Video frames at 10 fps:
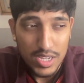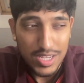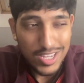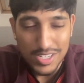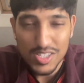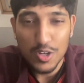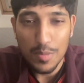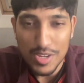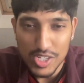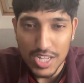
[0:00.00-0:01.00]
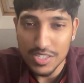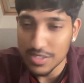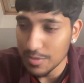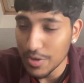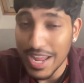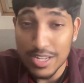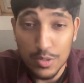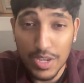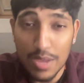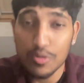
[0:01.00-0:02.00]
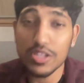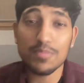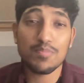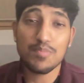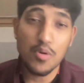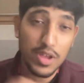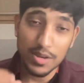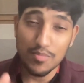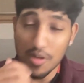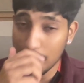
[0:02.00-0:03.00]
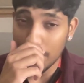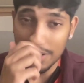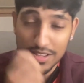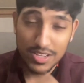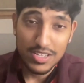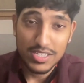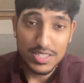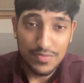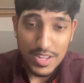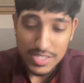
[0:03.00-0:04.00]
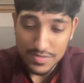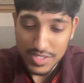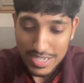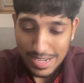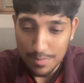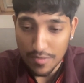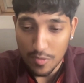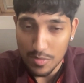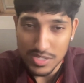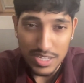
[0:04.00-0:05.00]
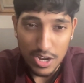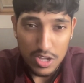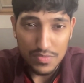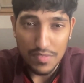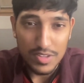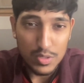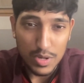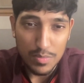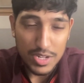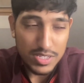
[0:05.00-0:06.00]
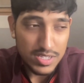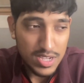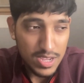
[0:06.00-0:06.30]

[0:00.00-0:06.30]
He does look a bit shattered. And when Endo came on, he put in a proper defensive CDM performance in that last 15-20 minutes.